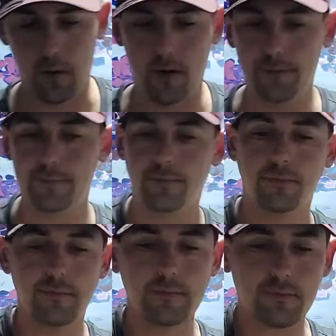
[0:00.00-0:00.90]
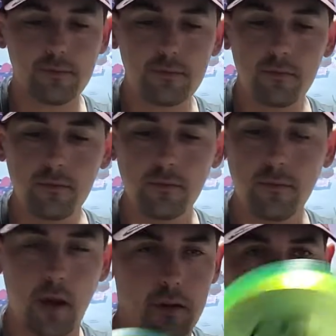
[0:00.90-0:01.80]
one,
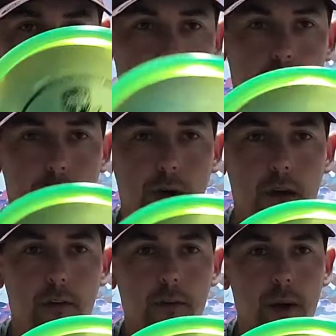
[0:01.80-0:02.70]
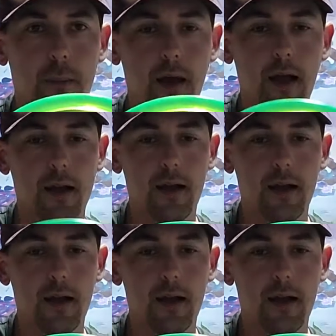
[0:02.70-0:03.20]
literally brand new to my bag.